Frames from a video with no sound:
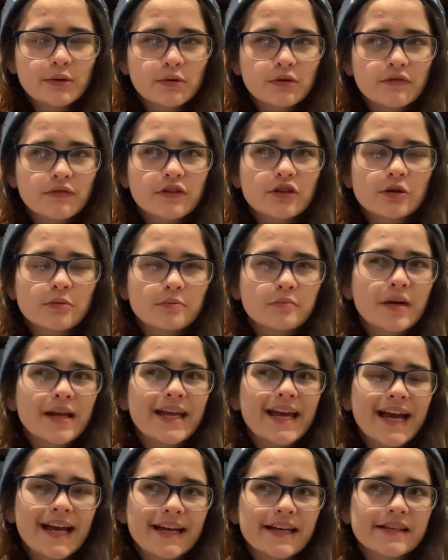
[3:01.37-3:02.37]
off the top of my
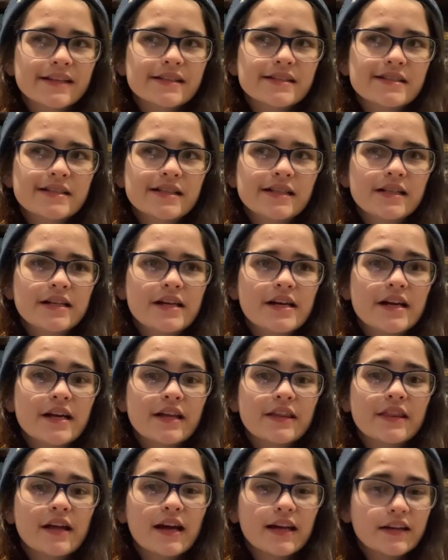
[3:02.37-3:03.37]
head
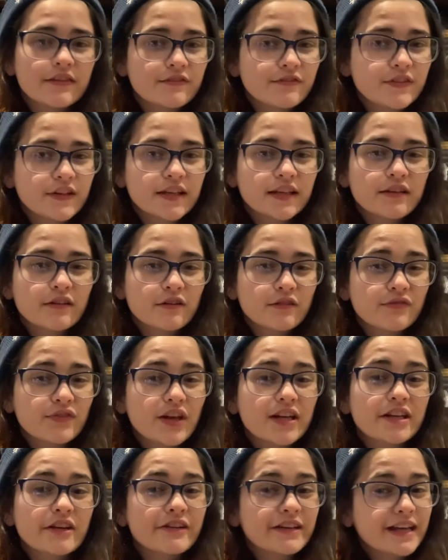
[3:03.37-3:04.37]
that I can think of that I
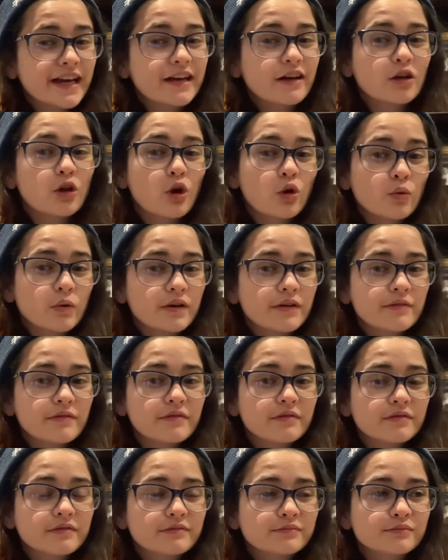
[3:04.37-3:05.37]
don't get along with,
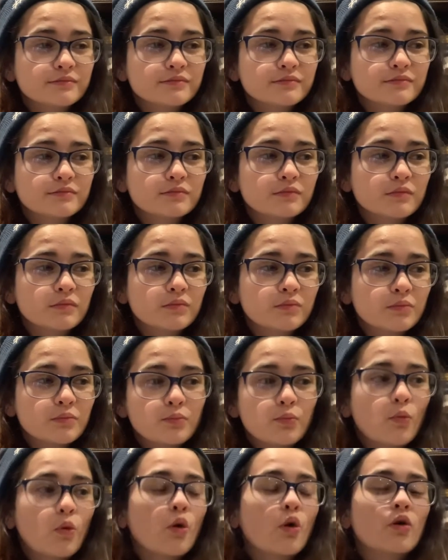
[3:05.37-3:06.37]

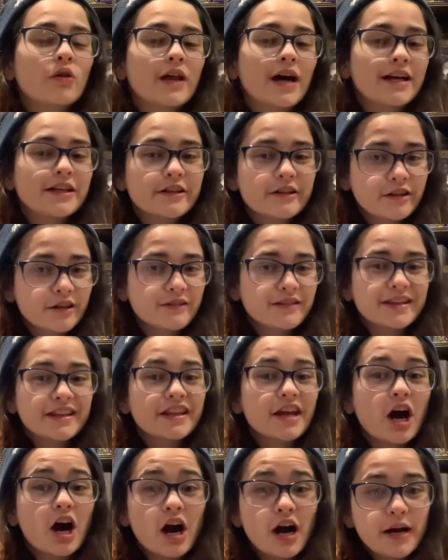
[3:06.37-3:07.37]
or that I just don't see the
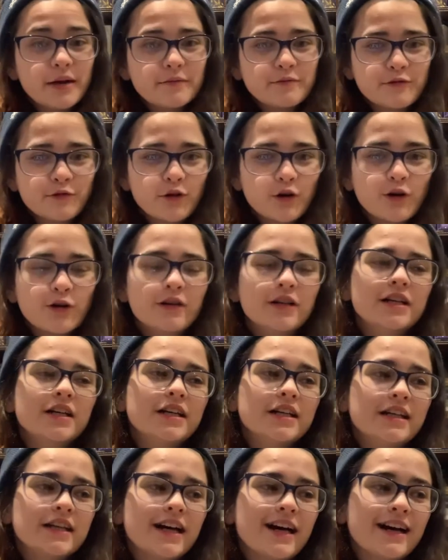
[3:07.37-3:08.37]
hype for.
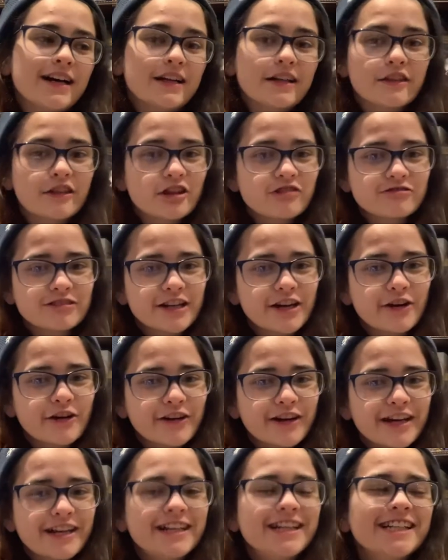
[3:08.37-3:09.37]
So we
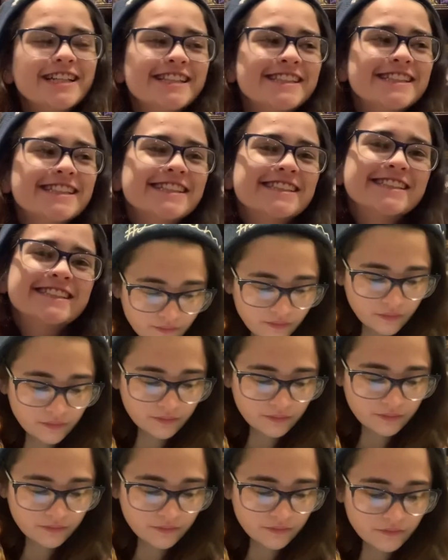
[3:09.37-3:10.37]
kinda.
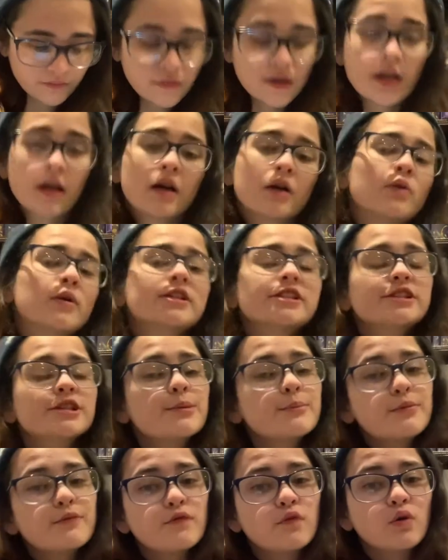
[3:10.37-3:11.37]
Question
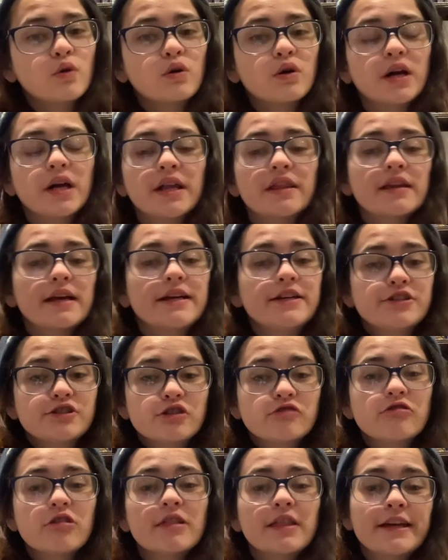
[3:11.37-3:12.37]
number 4 is a
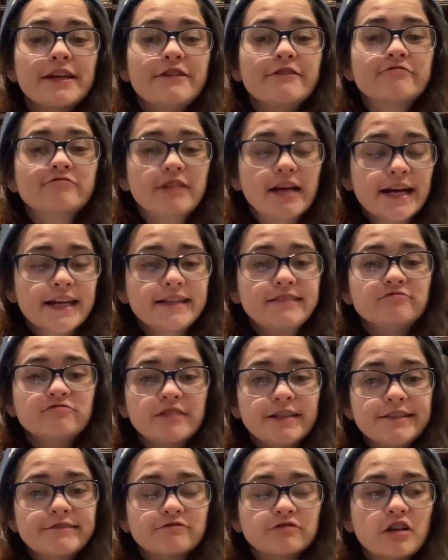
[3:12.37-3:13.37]
genre that you rarely
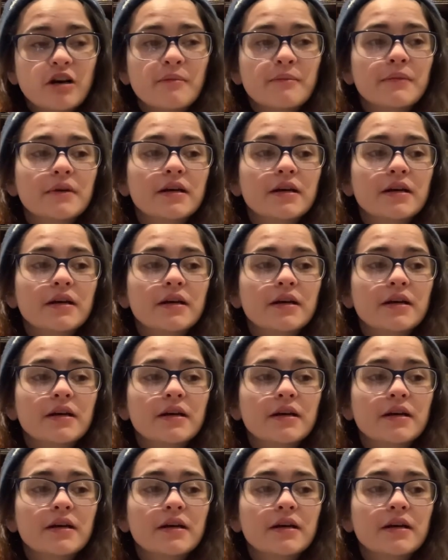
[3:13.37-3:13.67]
read from.